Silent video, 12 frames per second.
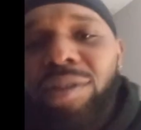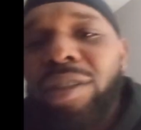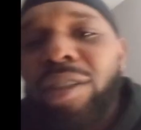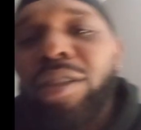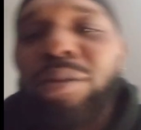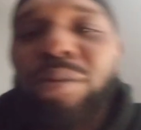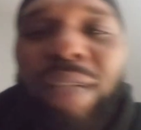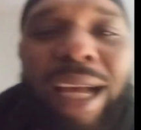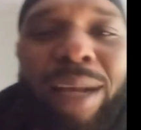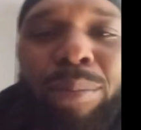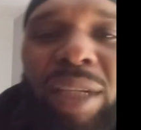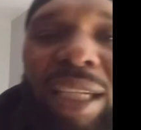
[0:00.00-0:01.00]

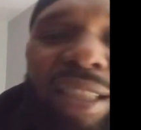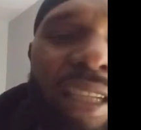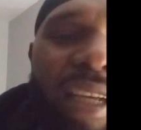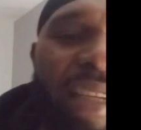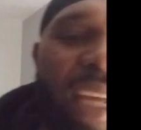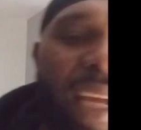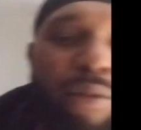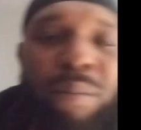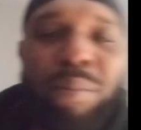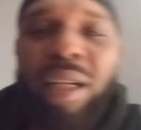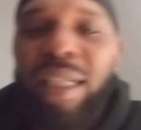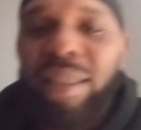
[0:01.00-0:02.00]
Salute. God bless y'all. You
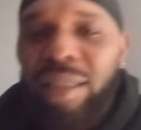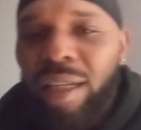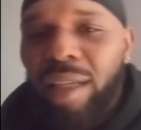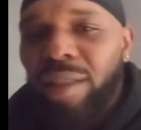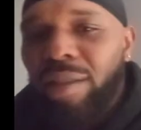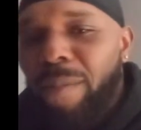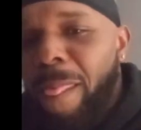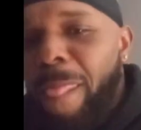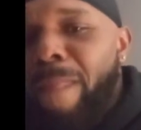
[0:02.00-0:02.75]
have a blessed day.